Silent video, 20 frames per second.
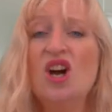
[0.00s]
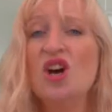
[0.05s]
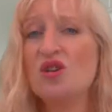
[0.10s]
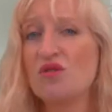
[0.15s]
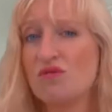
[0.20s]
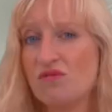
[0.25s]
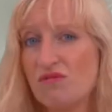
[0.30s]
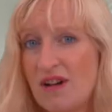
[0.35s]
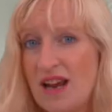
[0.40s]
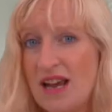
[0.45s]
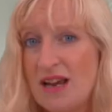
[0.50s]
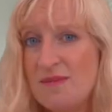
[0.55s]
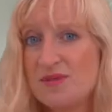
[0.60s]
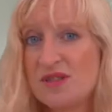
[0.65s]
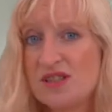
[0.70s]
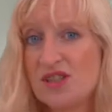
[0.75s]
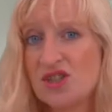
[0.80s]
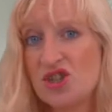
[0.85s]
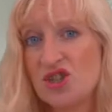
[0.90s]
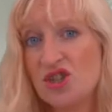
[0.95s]

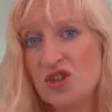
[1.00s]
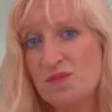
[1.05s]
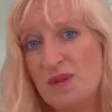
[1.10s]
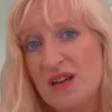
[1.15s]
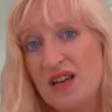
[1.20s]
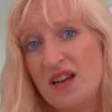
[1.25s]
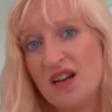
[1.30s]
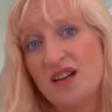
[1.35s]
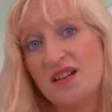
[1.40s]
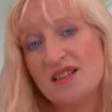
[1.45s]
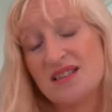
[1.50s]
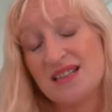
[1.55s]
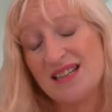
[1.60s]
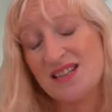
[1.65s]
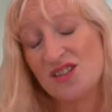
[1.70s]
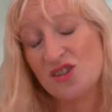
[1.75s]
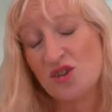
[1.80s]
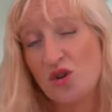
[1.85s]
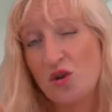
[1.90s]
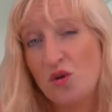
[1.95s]
Grapes should be cut
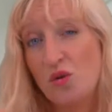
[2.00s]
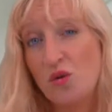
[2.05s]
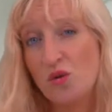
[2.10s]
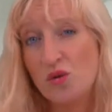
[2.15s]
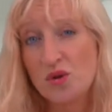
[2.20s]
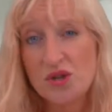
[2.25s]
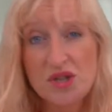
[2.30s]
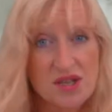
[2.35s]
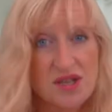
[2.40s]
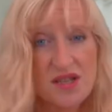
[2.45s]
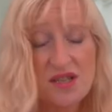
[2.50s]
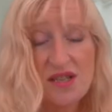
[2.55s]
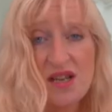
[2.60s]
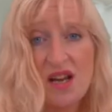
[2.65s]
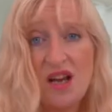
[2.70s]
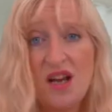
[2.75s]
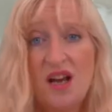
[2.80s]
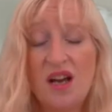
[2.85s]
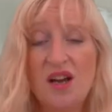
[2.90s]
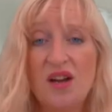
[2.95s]
into quarters,
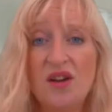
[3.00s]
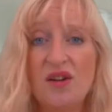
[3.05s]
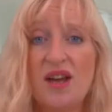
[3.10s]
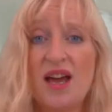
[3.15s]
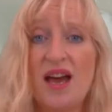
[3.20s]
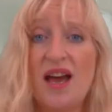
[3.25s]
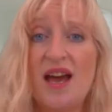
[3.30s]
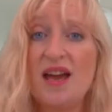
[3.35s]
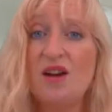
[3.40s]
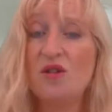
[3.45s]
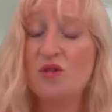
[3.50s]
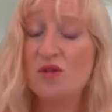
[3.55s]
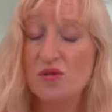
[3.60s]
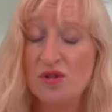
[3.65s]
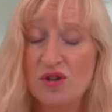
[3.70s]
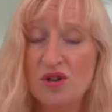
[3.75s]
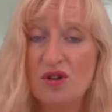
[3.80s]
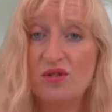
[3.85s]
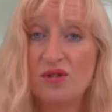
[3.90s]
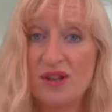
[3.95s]
okay, or
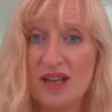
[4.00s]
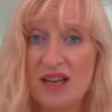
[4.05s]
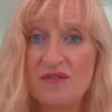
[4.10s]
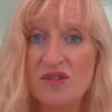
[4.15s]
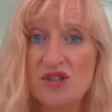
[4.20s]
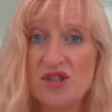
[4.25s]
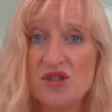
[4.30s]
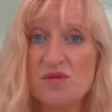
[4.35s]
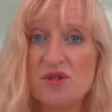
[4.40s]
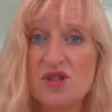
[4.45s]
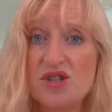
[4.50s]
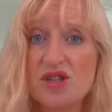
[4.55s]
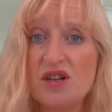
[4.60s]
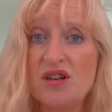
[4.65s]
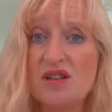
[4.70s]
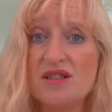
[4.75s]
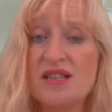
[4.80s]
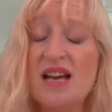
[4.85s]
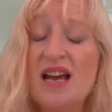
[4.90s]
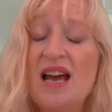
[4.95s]
not given to a
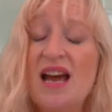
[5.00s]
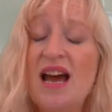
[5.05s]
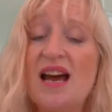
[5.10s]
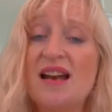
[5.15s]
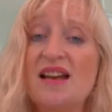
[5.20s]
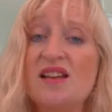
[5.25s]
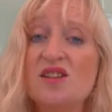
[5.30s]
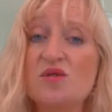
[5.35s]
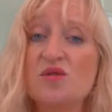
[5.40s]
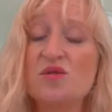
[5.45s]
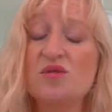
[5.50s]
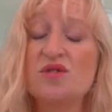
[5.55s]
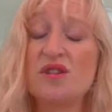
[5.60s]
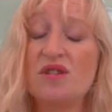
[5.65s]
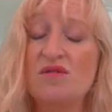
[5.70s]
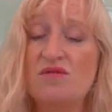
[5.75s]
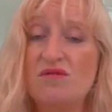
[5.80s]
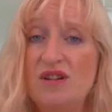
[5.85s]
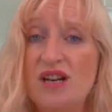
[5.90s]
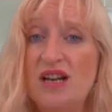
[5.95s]
child. And it's
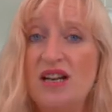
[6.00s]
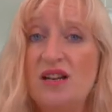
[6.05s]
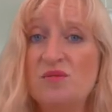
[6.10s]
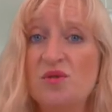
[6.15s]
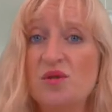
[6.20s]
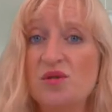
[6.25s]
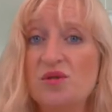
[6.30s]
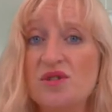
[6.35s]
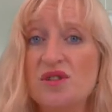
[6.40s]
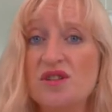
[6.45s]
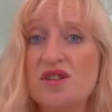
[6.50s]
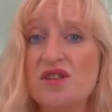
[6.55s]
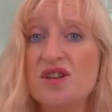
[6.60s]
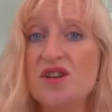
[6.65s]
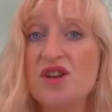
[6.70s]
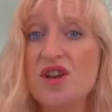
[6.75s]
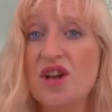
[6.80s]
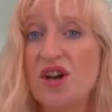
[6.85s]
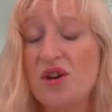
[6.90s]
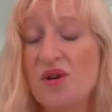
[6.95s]
also really important to
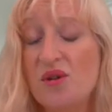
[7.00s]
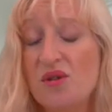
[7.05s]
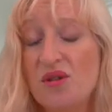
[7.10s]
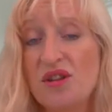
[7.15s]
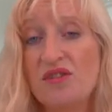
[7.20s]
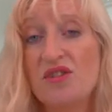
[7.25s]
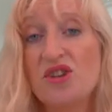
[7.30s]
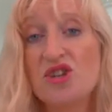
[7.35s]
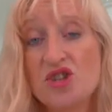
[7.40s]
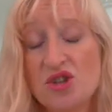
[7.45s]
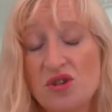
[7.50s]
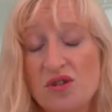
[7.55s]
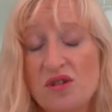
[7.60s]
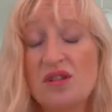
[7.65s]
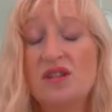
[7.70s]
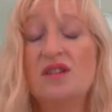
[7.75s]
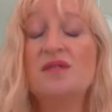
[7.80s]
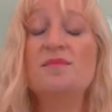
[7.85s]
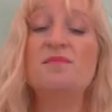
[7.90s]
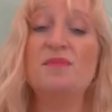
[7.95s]
know that the
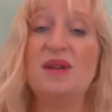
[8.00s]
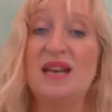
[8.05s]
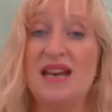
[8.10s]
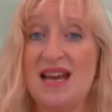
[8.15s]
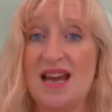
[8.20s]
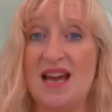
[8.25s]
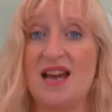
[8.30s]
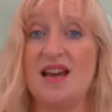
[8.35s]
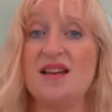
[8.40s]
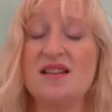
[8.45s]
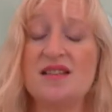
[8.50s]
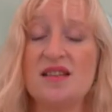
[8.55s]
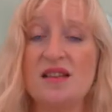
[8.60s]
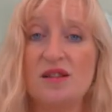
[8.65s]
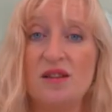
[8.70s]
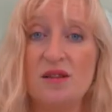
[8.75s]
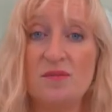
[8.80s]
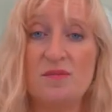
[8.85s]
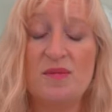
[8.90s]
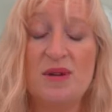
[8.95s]
chocolate mini eggs
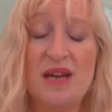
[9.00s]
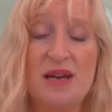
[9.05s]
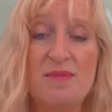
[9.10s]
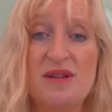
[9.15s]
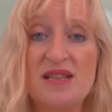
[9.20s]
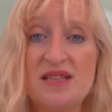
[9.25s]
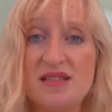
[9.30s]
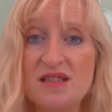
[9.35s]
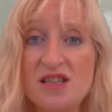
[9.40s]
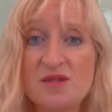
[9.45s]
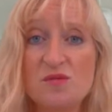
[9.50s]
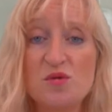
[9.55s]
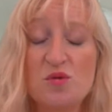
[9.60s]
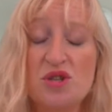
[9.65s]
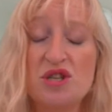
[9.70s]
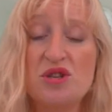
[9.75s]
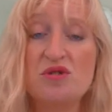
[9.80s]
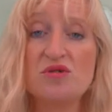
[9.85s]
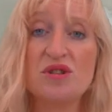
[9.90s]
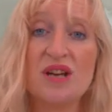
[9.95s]
that babies and small
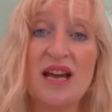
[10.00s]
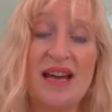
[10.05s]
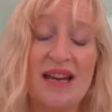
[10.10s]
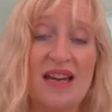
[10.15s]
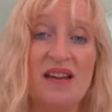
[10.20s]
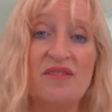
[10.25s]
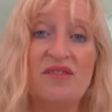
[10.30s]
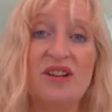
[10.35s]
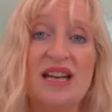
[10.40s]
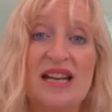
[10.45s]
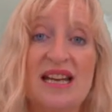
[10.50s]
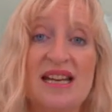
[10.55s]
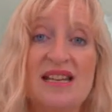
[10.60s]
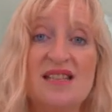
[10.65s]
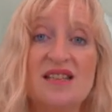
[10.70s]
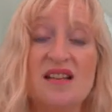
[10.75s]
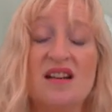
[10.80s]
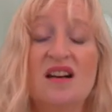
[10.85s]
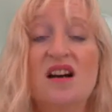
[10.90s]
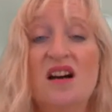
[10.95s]
children get given at
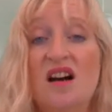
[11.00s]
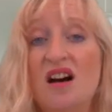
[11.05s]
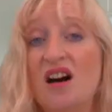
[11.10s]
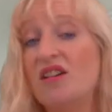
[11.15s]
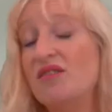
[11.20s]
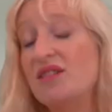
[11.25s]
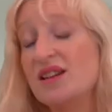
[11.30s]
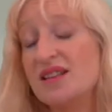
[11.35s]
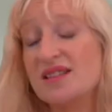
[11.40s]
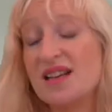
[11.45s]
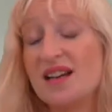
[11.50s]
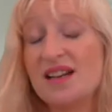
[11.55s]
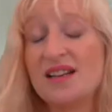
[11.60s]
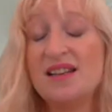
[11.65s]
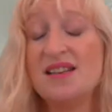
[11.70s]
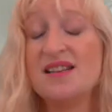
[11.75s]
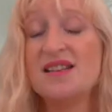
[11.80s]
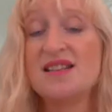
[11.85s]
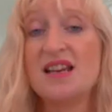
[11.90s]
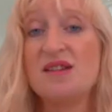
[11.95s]
Easter are
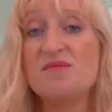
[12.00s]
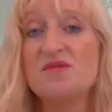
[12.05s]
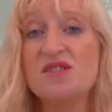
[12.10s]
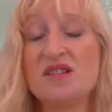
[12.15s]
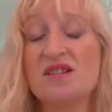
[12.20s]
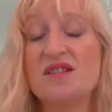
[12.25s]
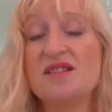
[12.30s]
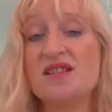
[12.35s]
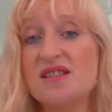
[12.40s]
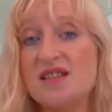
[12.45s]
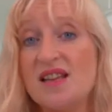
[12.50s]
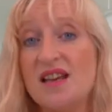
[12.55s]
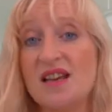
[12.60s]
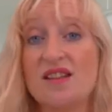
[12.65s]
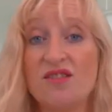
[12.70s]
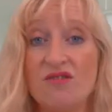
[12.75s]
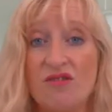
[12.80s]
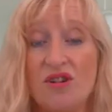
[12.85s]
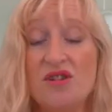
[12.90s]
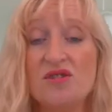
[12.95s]
exactly the same size as their
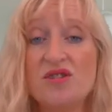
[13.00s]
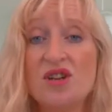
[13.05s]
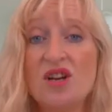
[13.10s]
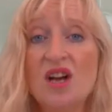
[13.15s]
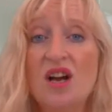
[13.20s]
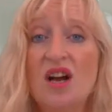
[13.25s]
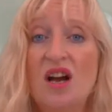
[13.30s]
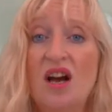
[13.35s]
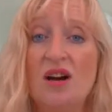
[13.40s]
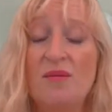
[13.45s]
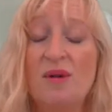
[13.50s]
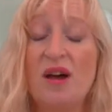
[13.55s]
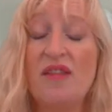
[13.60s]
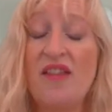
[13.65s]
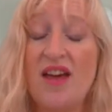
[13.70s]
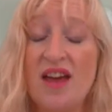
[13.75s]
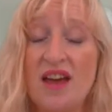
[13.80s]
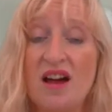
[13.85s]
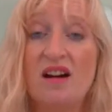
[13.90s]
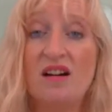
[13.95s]
throat, and
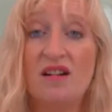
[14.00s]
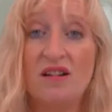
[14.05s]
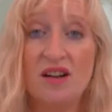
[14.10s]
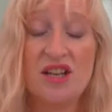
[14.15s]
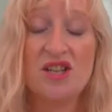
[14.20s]
they are